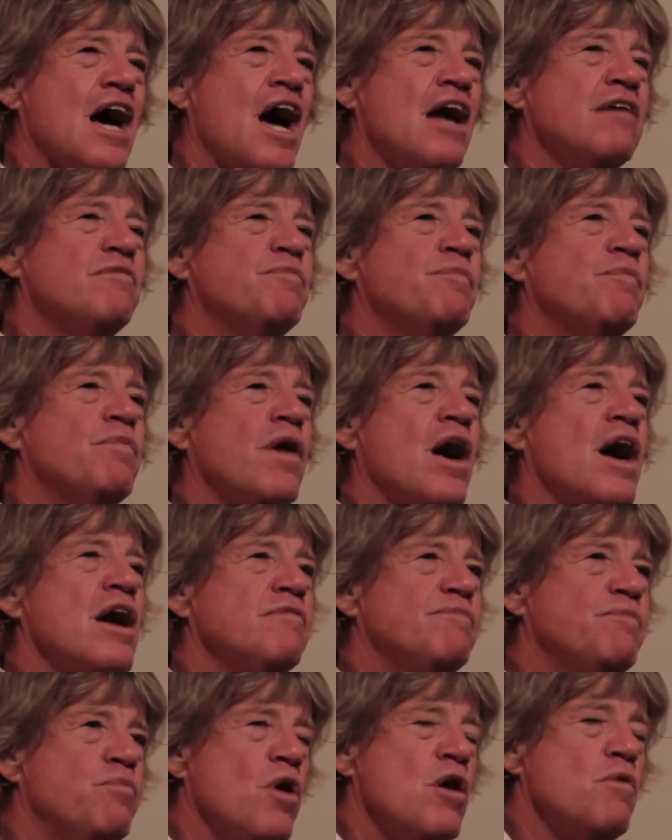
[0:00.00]

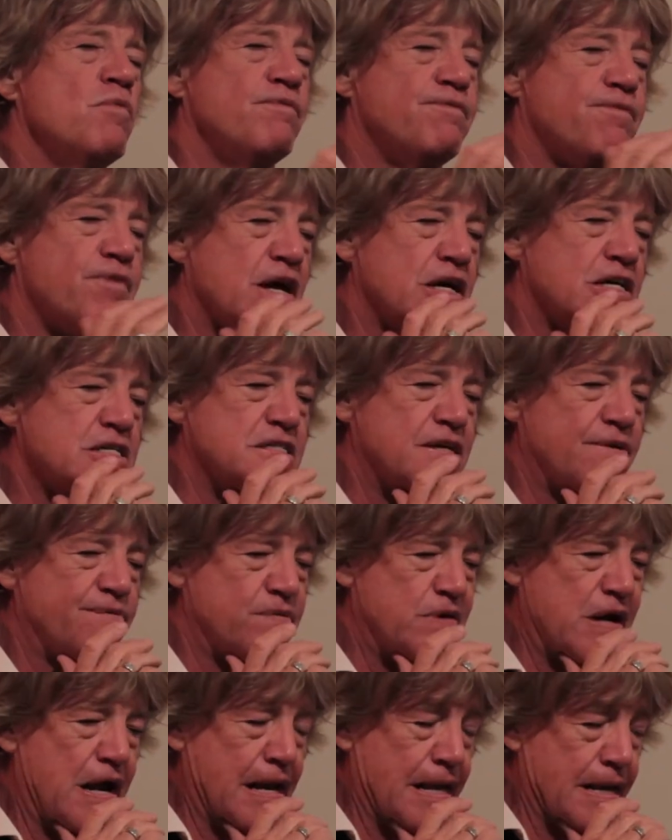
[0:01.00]
I'd worked with Franco
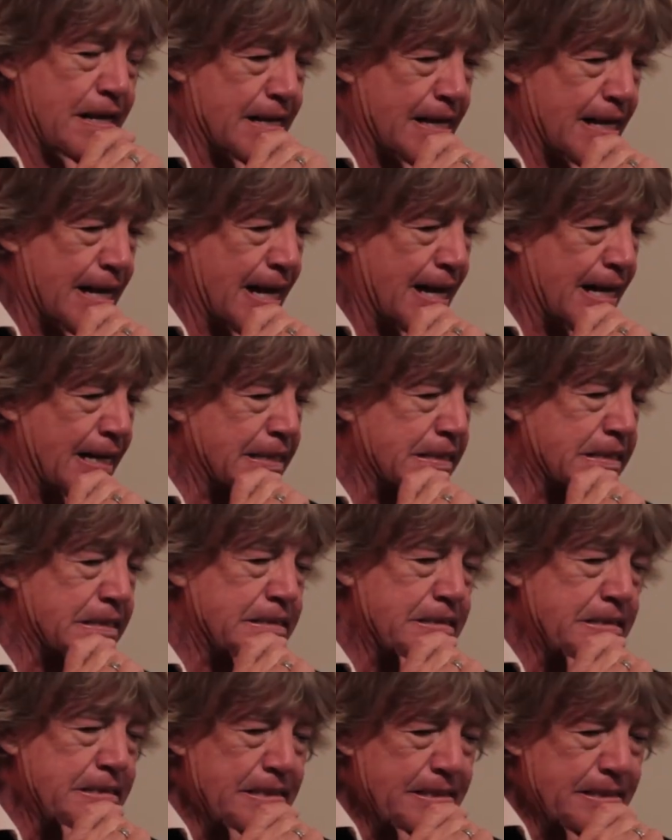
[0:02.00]
Zeffirelli,
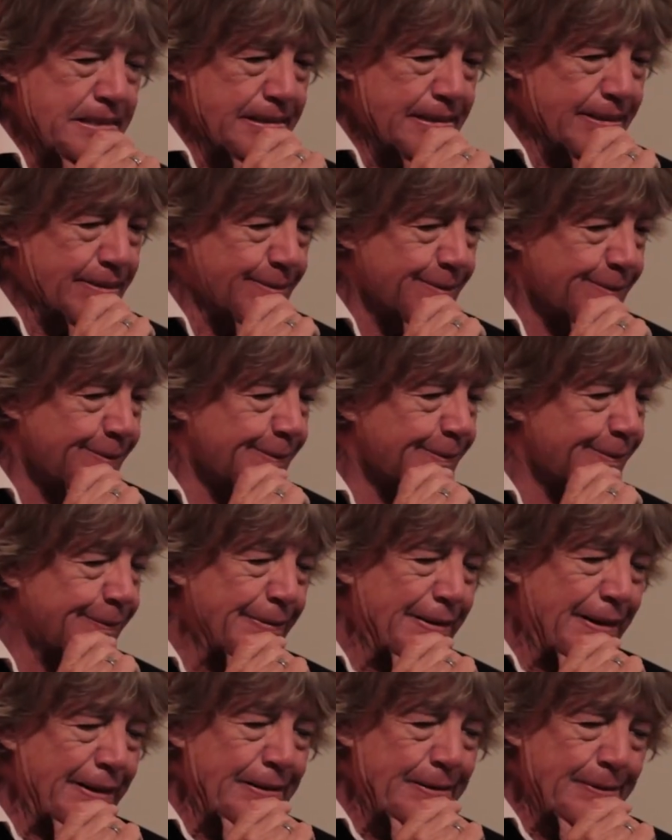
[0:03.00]
and
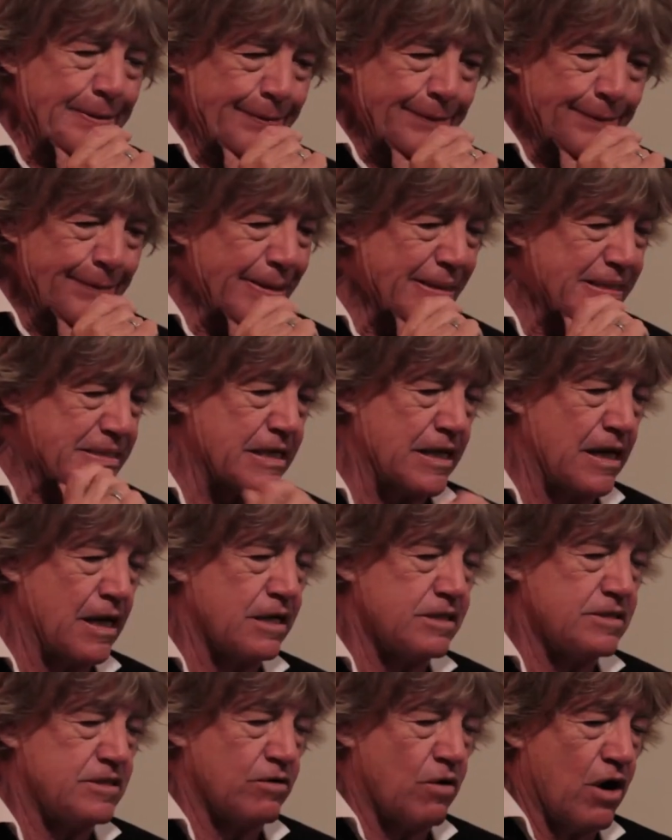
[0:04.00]
we hadn't really seen
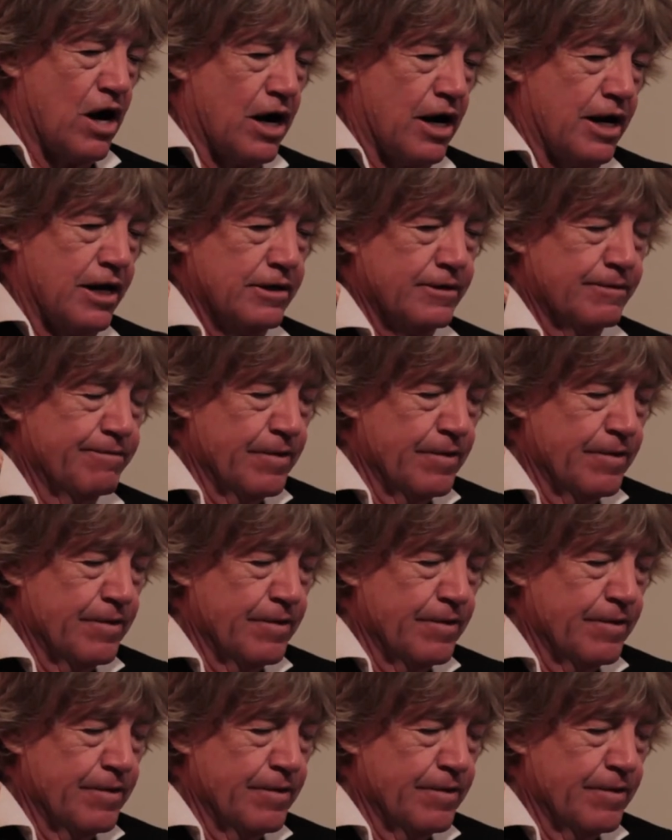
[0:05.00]
eye to eye,